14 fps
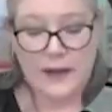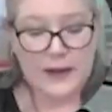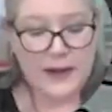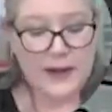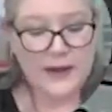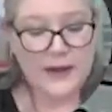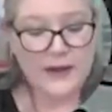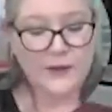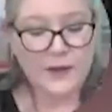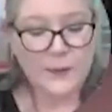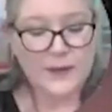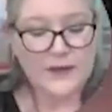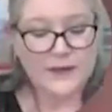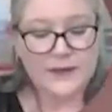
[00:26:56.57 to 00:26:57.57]
And it's going to
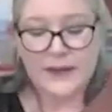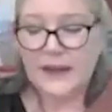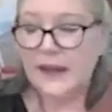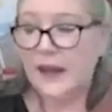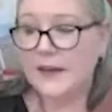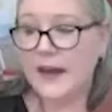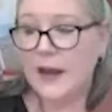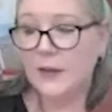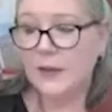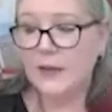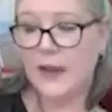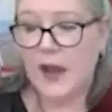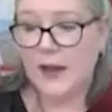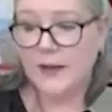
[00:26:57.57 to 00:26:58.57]
be sticky on the
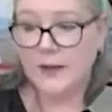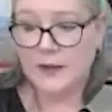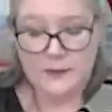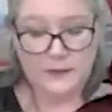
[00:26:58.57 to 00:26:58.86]
outside.